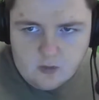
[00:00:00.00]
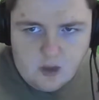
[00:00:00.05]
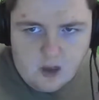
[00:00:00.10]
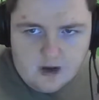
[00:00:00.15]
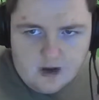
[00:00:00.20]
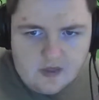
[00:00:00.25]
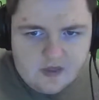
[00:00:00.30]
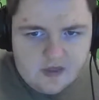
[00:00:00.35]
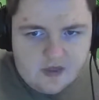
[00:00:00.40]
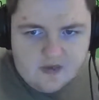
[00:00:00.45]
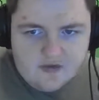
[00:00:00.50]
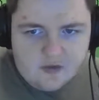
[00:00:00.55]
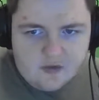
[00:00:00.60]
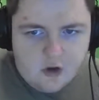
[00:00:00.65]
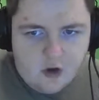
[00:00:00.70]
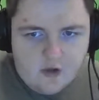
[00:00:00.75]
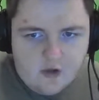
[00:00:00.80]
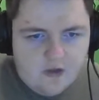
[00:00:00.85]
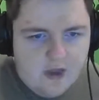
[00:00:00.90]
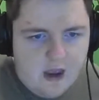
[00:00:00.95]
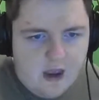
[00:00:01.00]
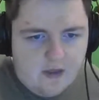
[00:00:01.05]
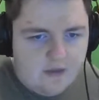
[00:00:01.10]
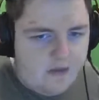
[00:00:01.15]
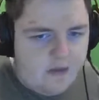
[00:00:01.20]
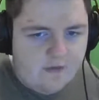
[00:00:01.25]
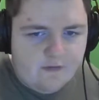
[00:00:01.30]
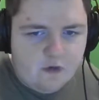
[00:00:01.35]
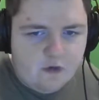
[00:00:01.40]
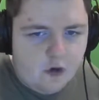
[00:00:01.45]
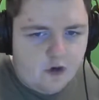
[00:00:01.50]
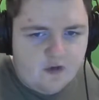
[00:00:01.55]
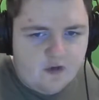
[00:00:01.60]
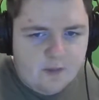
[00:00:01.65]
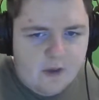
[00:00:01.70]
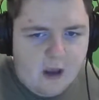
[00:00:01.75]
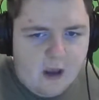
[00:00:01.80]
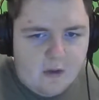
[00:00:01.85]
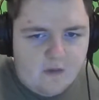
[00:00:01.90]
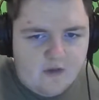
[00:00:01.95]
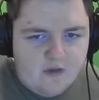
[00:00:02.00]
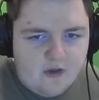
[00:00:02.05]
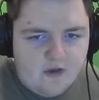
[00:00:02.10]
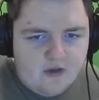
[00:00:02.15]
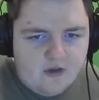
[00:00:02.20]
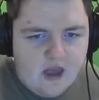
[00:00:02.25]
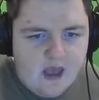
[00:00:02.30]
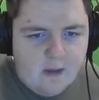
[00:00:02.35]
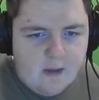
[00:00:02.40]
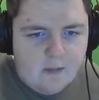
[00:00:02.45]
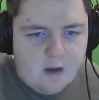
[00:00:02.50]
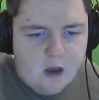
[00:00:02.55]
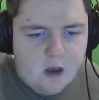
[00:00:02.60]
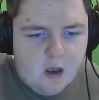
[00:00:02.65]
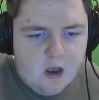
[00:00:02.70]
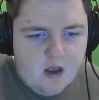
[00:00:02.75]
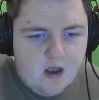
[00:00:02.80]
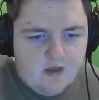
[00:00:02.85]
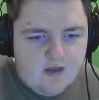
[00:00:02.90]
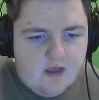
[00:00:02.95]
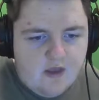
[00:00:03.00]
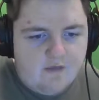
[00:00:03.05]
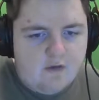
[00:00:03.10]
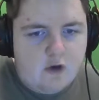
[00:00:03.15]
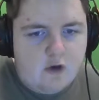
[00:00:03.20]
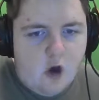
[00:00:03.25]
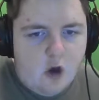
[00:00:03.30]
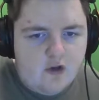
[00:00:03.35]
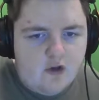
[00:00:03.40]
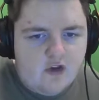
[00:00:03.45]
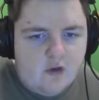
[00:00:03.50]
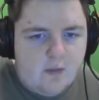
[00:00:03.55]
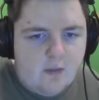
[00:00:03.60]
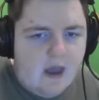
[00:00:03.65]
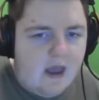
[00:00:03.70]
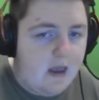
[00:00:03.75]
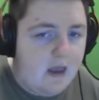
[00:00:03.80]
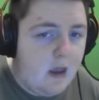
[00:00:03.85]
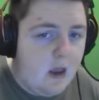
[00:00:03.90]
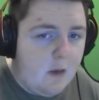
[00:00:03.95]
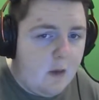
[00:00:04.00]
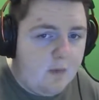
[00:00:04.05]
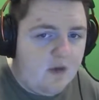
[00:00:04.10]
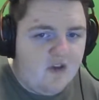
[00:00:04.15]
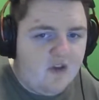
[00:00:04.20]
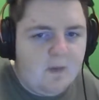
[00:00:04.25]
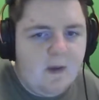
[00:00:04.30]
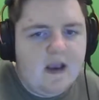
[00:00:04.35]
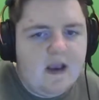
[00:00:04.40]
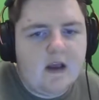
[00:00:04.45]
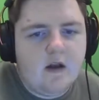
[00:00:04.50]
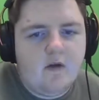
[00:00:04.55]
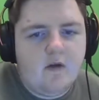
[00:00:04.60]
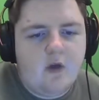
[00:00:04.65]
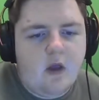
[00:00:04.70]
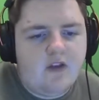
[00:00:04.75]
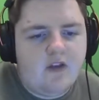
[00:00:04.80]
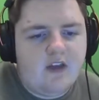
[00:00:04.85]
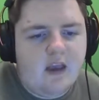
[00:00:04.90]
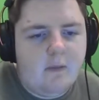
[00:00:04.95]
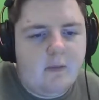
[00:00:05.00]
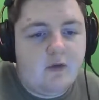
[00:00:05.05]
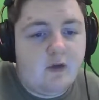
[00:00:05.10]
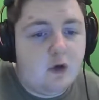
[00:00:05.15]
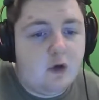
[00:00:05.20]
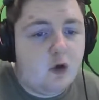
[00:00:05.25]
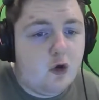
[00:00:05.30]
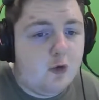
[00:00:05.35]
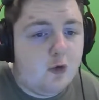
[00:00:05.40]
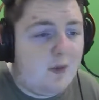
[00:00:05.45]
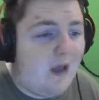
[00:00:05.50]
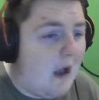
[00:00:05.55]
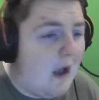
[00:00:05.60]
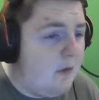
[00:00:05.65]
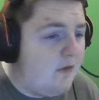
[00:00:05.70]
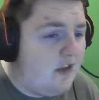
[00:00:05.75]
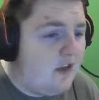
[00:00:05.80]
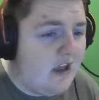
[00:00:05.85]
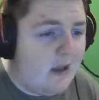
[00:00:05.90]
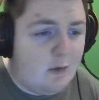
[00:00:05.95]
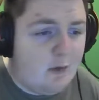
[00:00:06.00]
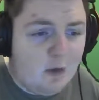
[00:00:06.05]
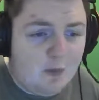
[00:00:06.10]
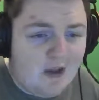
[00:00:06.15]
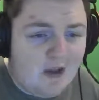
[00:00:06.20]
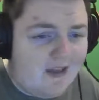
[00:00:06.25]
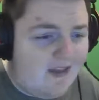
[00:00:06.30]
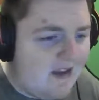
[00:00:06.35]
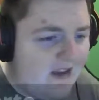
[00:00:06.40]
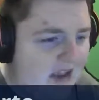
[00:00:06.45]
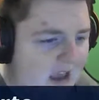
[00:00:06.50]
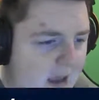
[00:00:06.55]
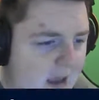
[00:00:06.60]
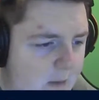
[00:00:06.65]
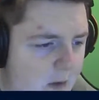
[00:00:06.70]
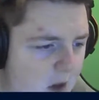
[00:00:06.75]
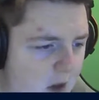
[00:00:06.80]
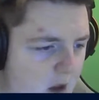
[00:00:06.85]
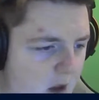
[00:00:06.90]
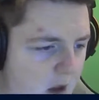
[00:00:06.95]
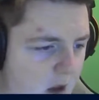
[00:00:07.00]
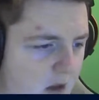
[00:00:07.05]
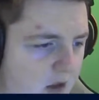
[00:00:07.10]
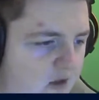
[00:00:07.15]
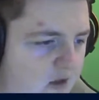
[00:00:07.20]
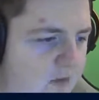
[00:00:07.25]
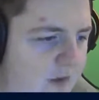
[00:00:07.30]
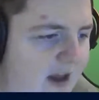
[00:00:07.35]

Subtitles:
And Atletico, they've got to be out of this game. They've got to be. But speaking of teams that could be out of the game, could be in the game, there's